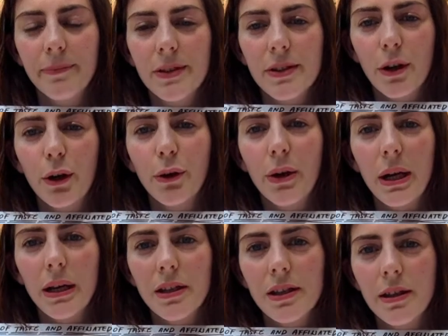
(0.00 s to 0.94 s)

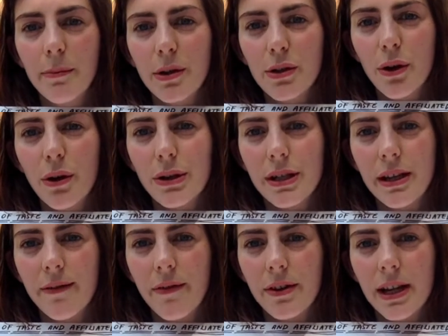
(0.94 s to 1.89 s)
secretes the
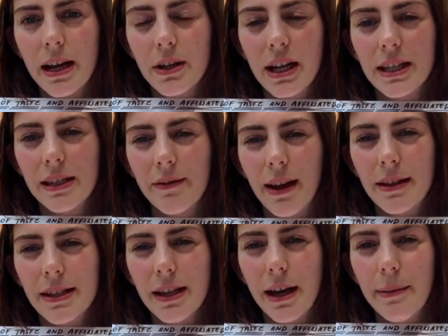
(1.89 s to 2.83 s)
majority of the digestive
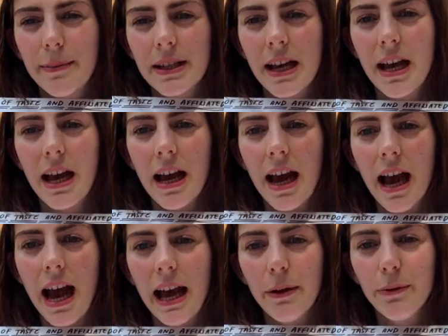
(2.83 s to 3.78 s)
enzymes,
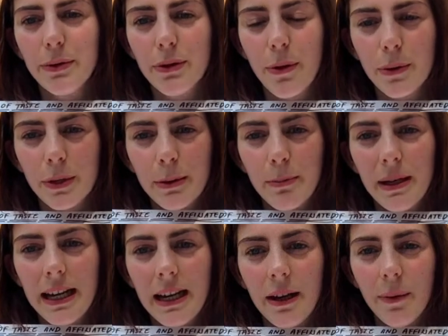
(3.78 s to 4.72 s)
and also the
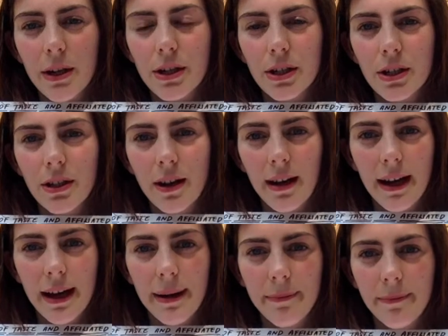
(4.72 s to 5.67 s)
spleen, which
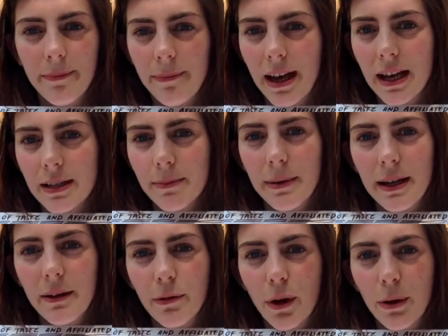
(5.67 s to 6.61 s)
has a
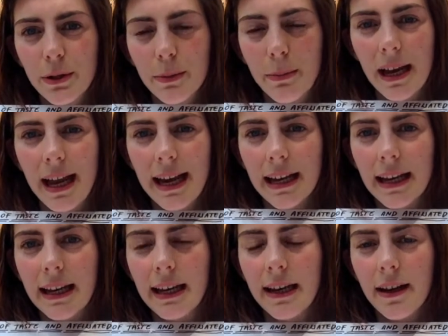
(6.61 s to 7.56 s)
big role to play
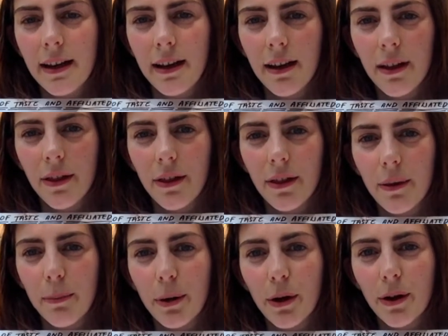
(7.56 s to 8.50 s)
in
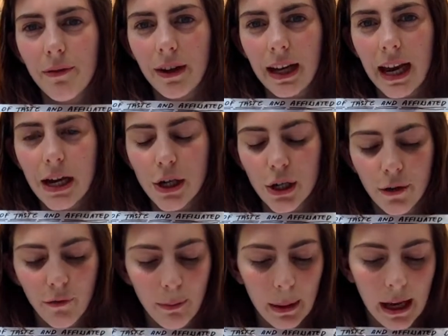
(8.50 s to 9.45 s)
the purification
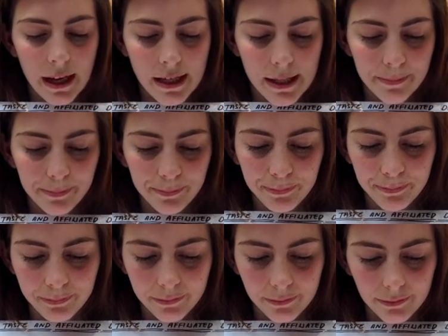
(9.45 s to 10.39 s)
of blood.
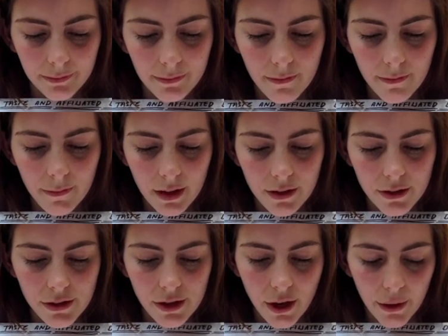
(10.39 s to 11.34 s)

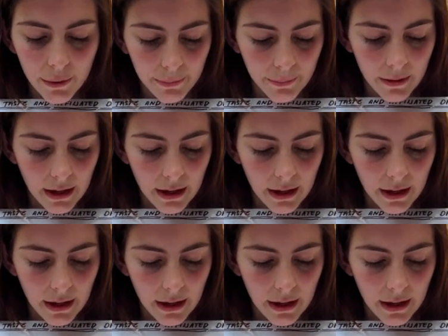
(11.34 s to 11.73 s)
So,